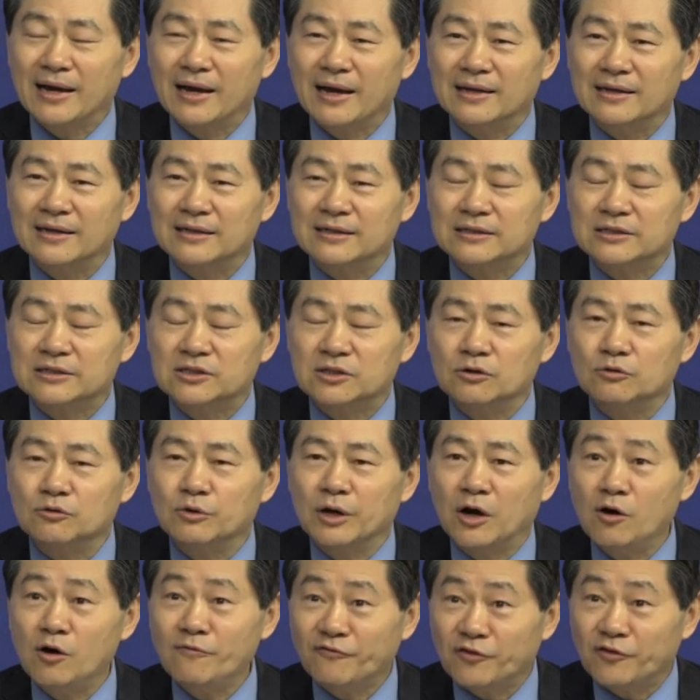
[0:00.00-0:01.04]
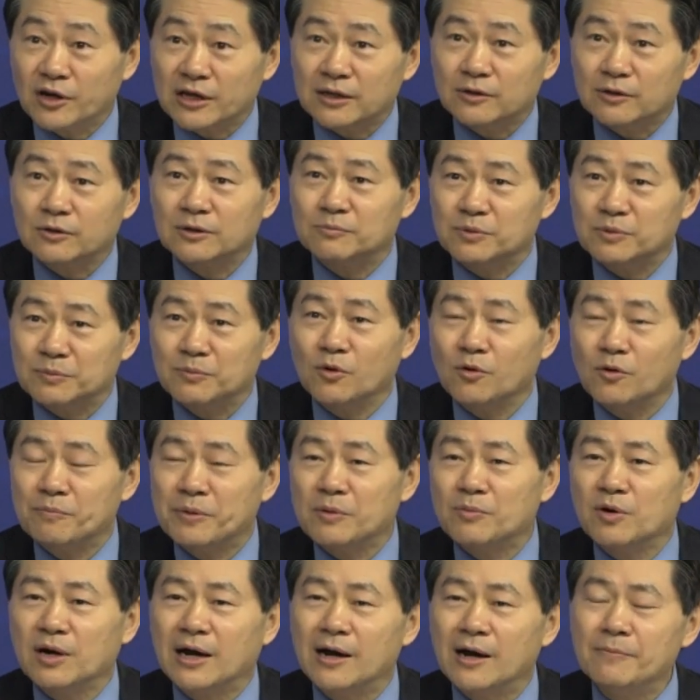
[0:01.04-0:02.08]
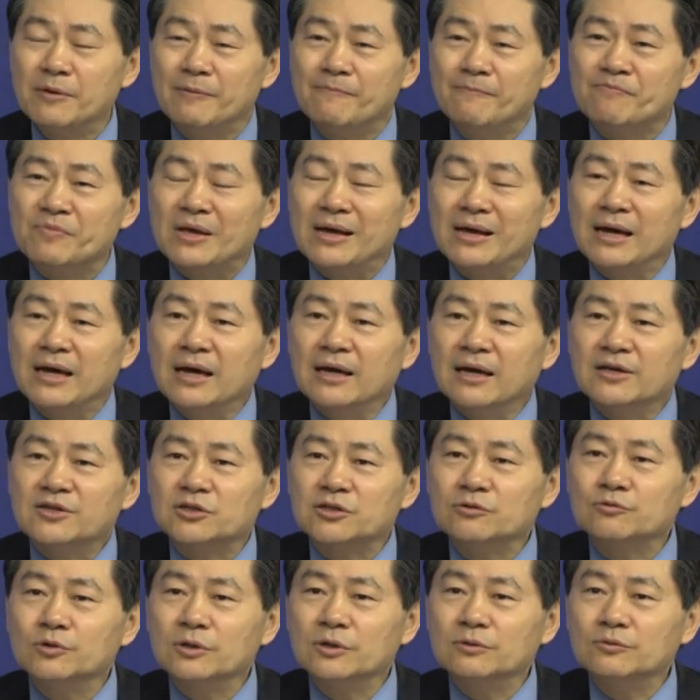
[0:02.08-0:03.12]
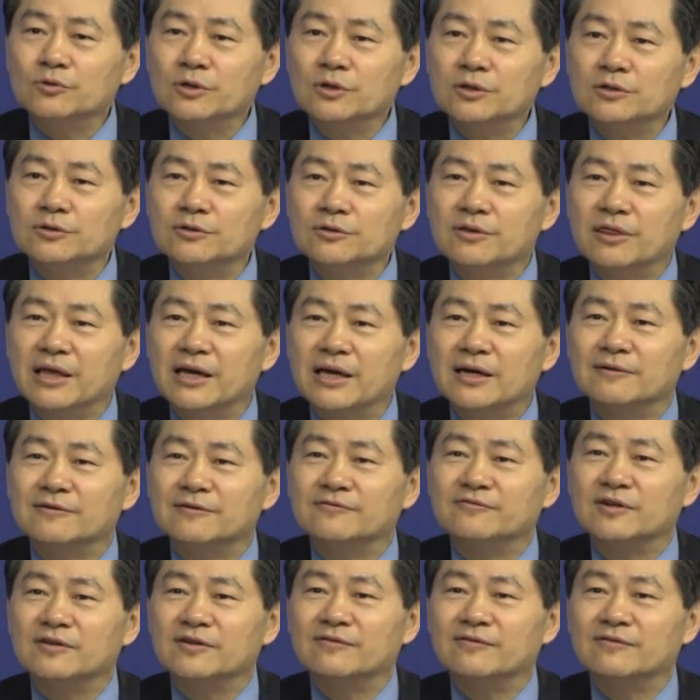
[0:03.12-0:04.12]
and so we hopefully there will be more people coming. So what do you think of